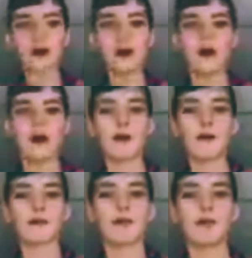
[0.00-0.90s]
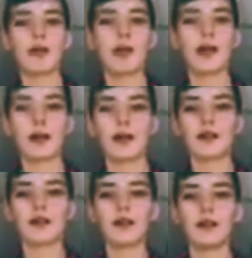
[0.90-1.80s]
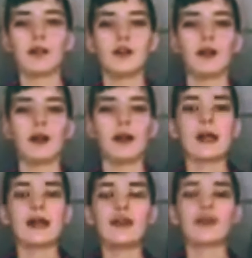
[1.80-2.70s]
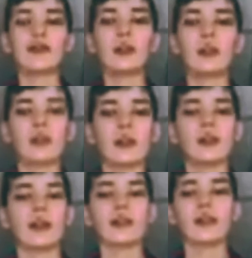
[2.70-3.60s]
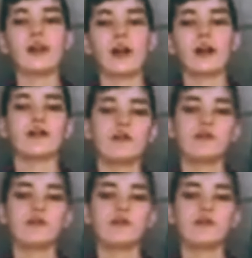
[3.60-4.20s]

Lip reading: and that's really like the